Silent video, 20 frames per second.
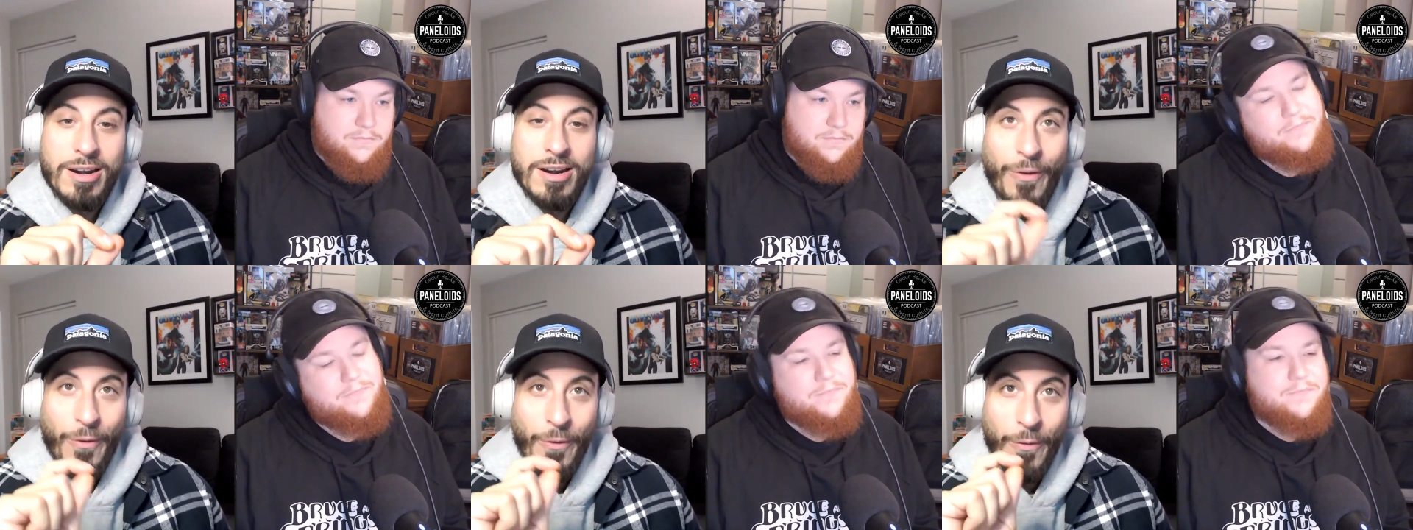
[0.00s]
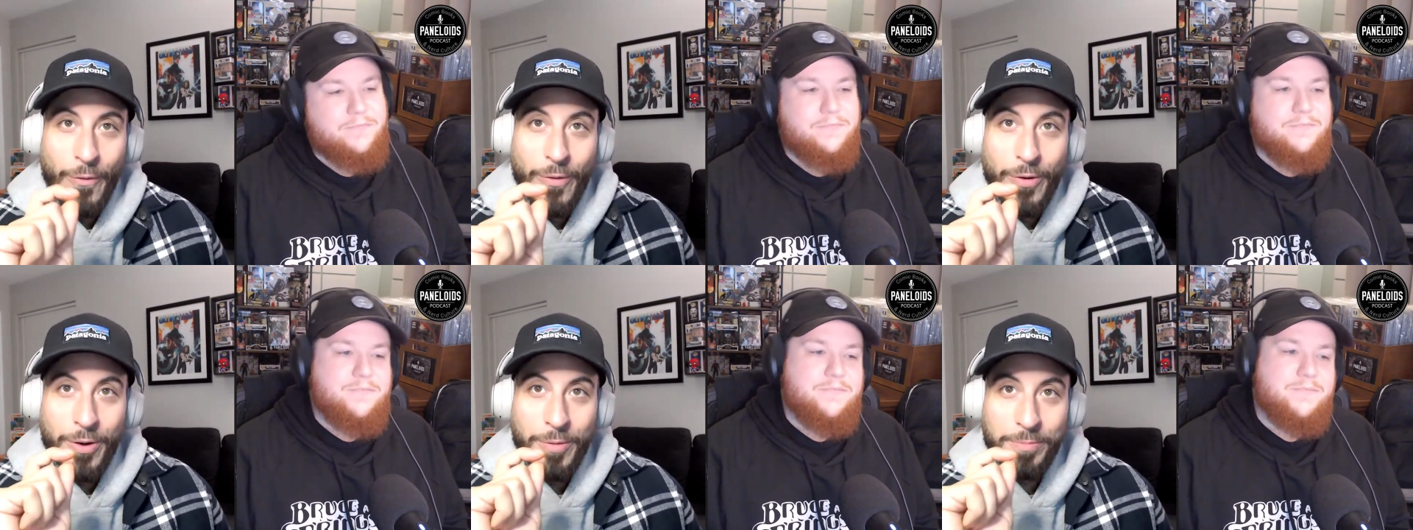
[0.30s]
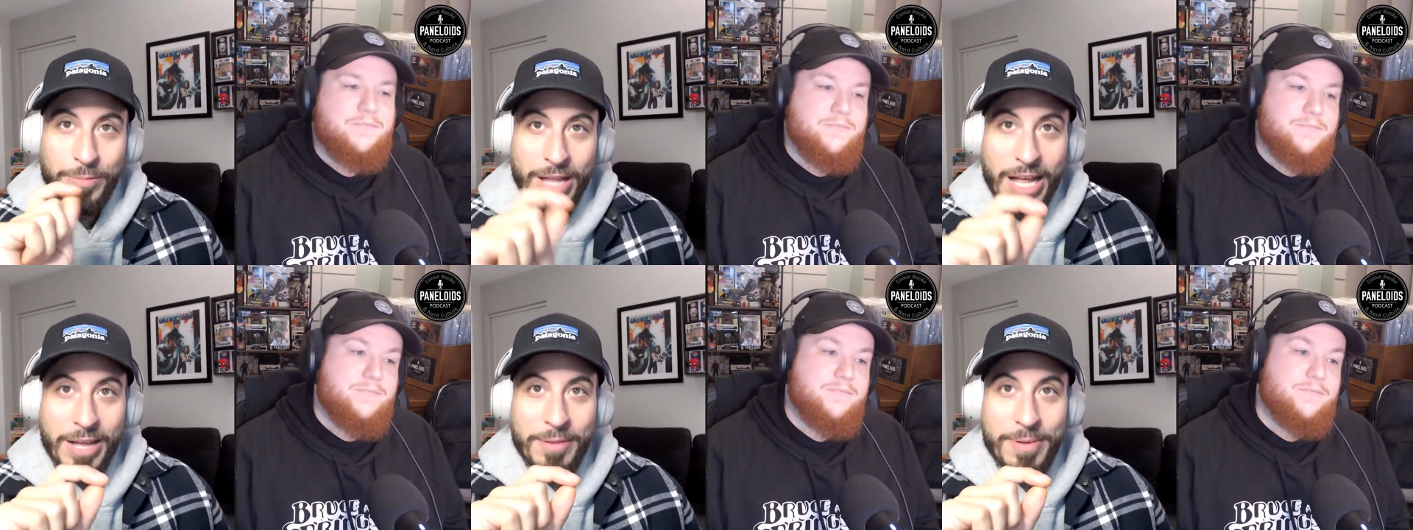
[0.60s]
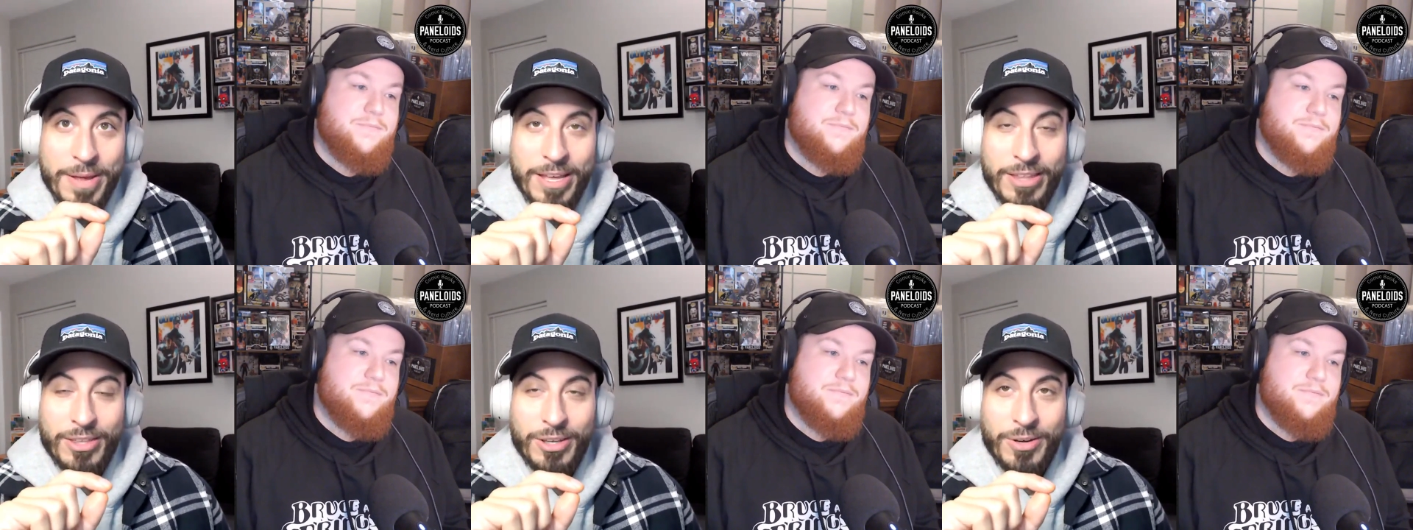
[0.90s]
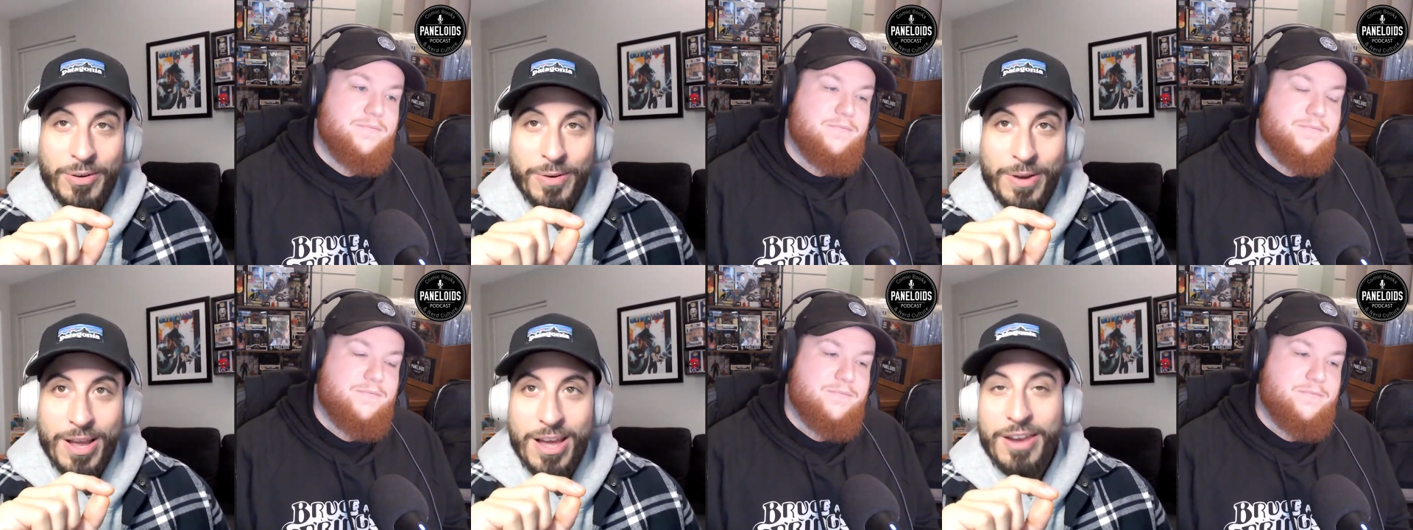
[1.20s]
Speaker 1: or Black
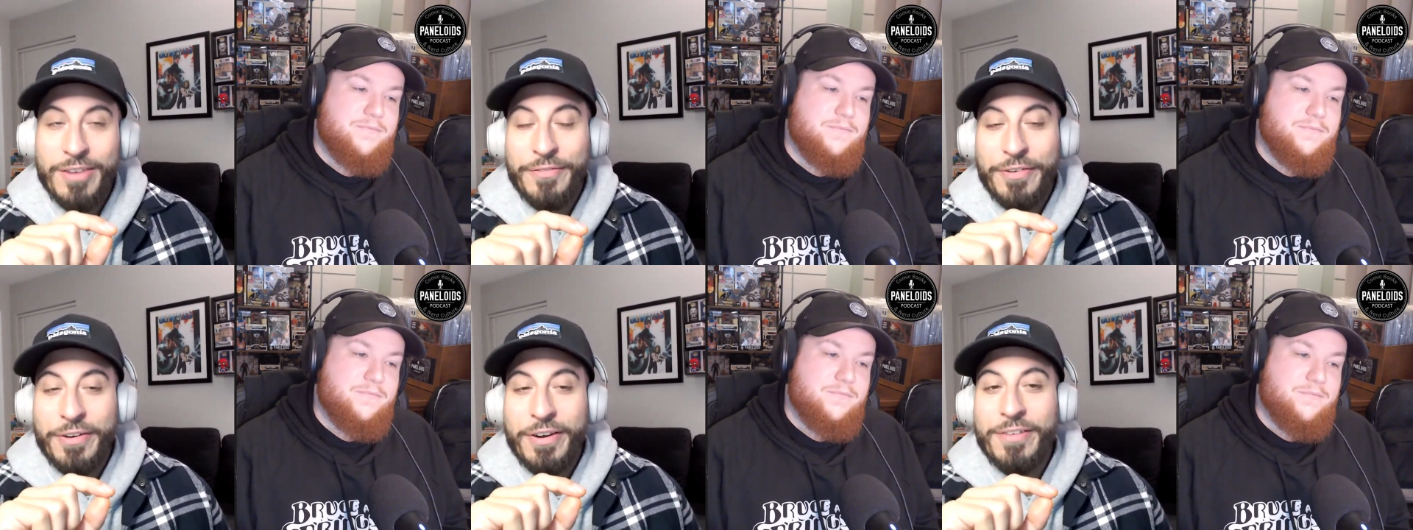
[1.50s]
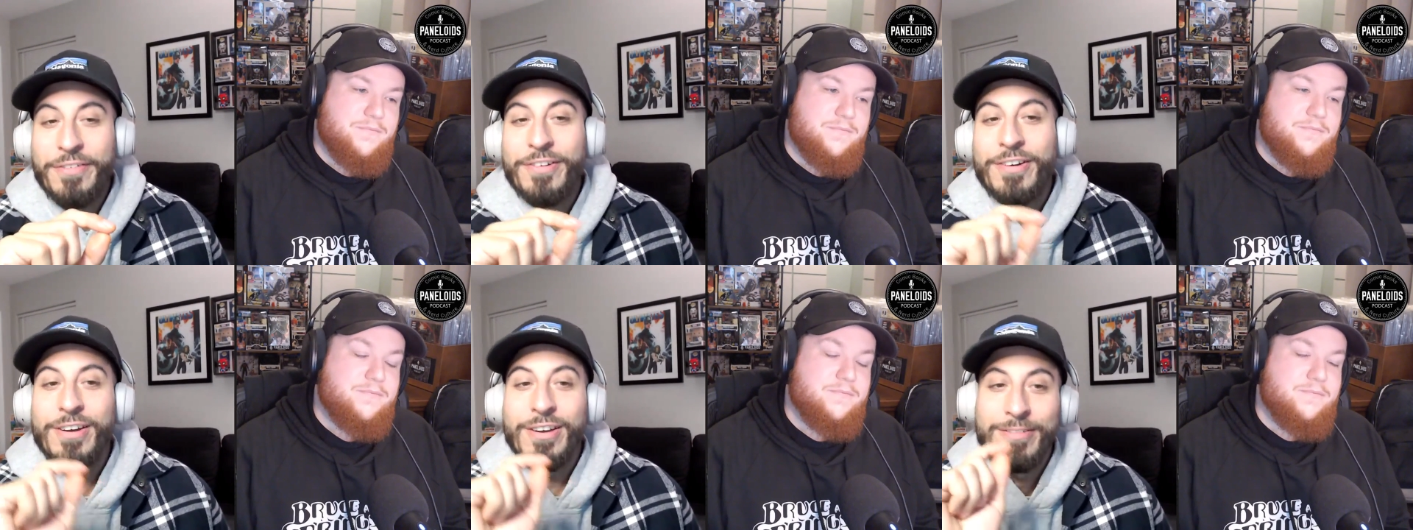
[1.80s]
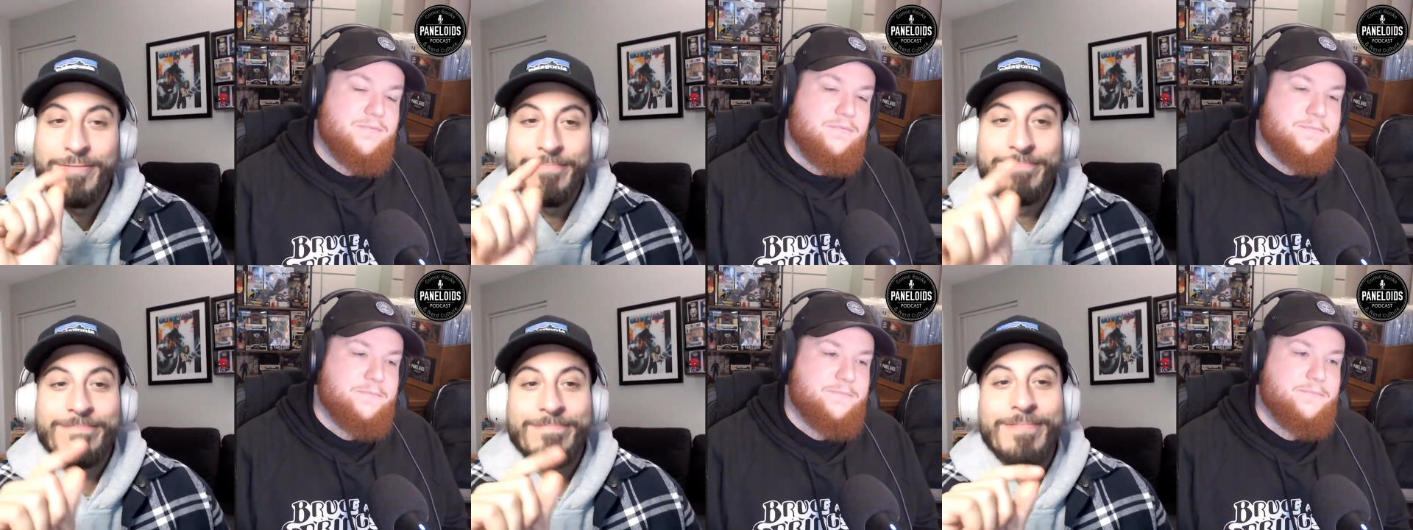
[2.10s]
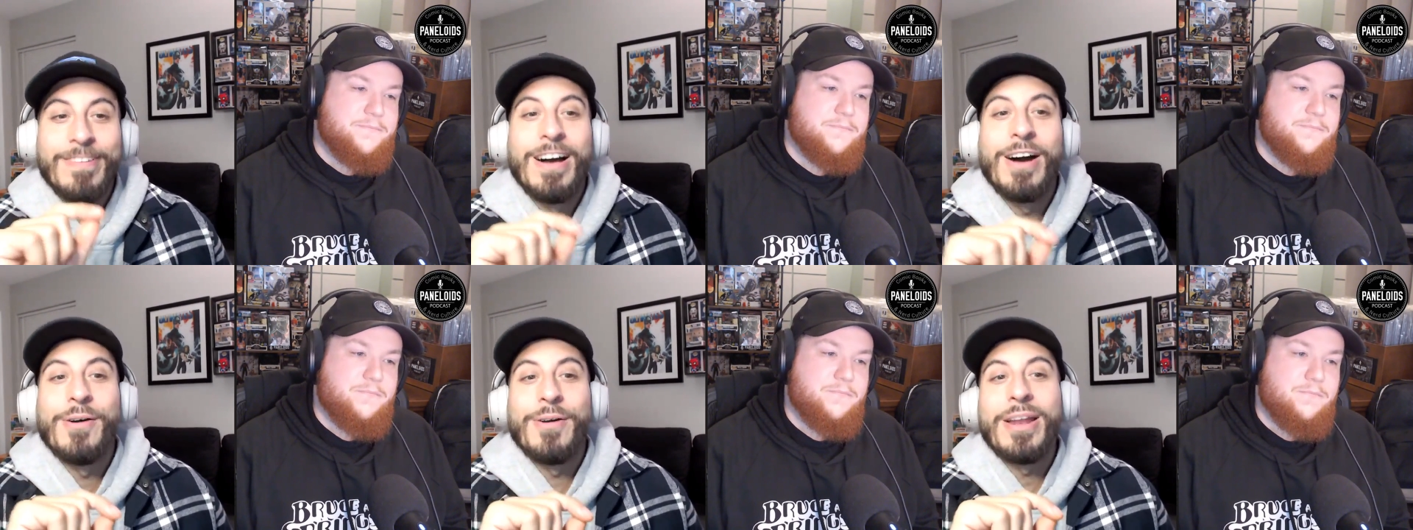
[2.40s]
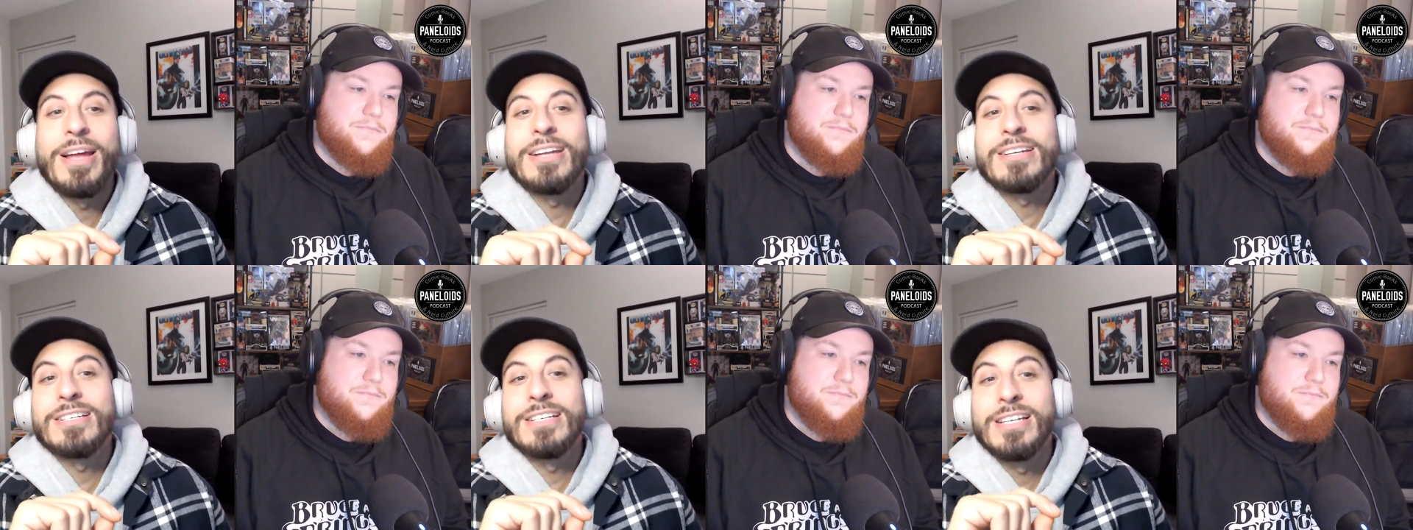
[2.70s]
Panther Wakanda Forever, mm-hmm. I would actually